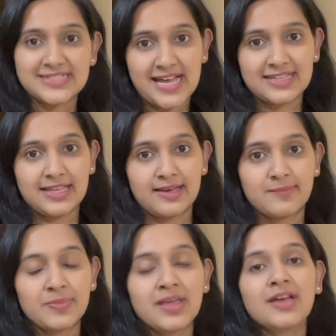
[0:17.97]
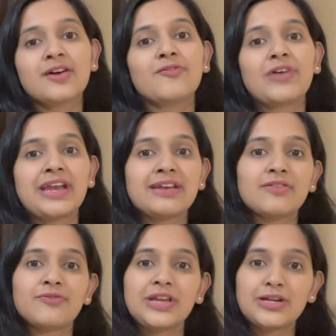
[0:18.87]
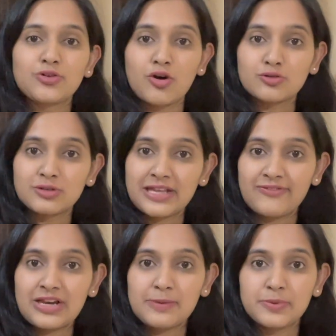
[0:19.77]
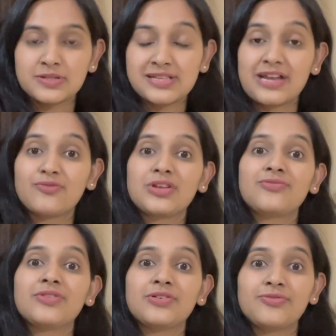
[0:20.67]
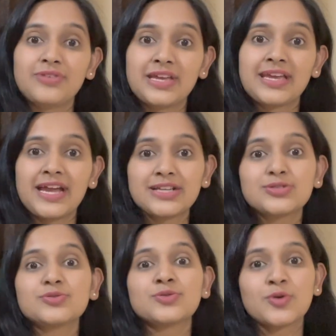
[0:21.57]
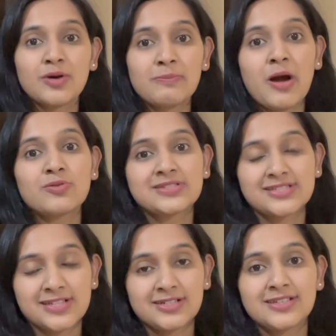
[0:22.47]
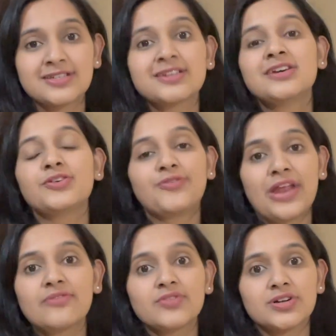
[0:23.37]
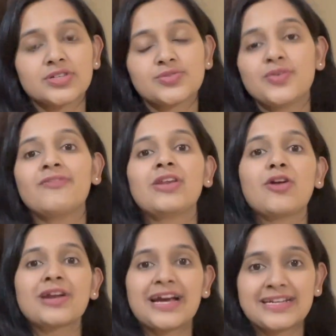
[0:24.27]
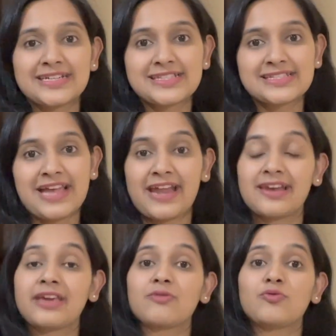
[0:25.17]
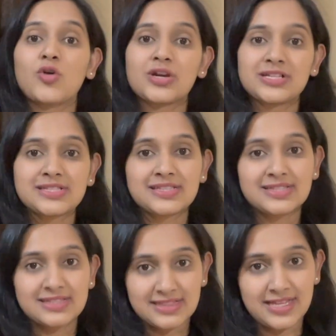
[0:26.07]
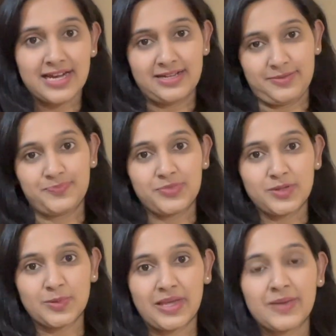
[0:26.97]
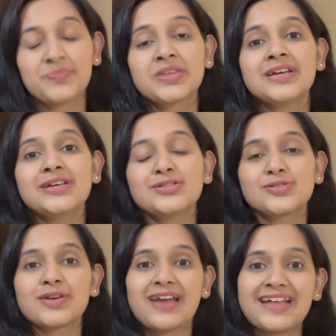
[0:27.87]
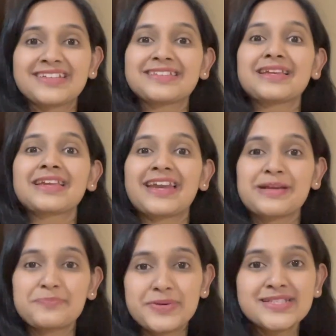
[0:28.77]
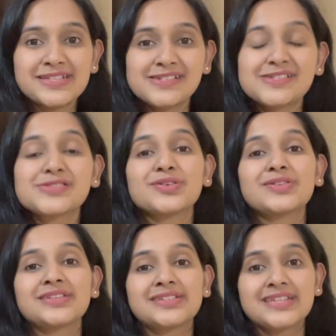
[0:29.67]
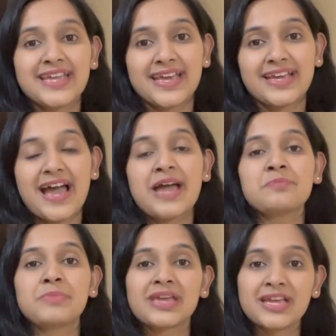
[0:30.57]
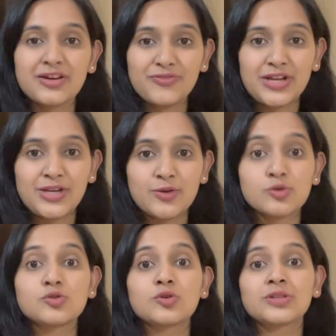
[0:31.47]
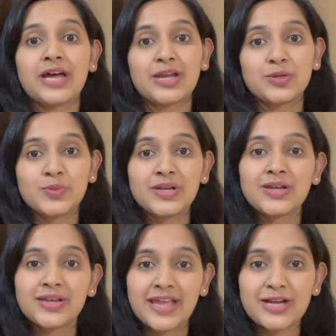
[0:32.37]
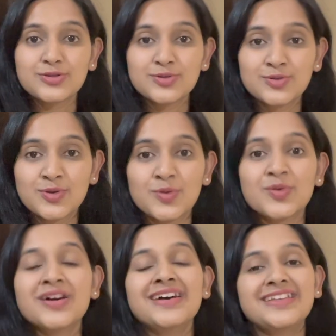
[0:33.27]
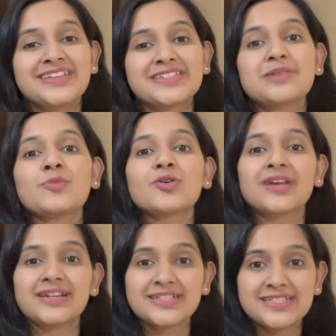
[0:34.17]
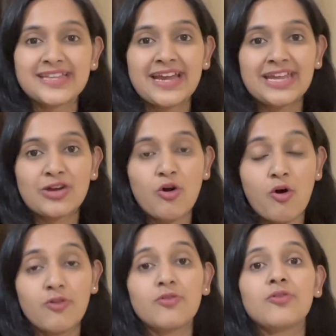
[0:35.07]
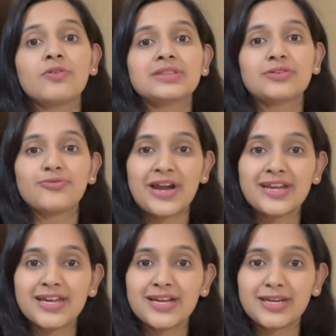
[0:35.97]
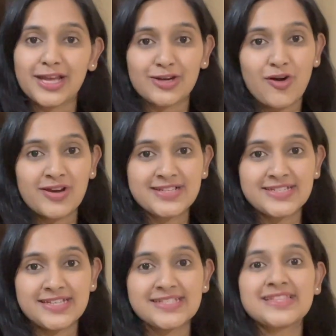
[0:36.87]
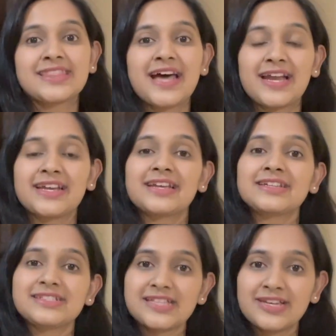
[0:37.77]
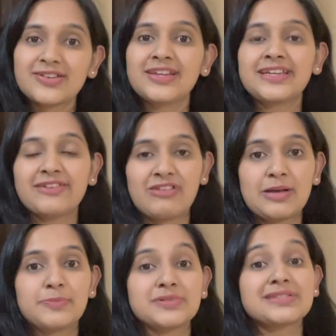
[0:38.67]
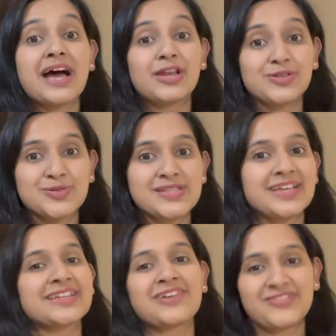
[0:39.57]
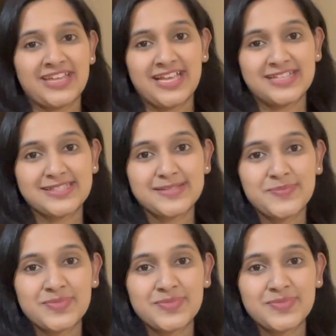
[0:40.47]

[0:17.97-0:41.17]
are there. When we talk to developers and if we get to know about certain frameworks, we will not understand like what is that, okay? So rather than getting puzzled, so today I'm making a video so that you will get to know little more understanding of the front end technologies that generally developers are using nowadays.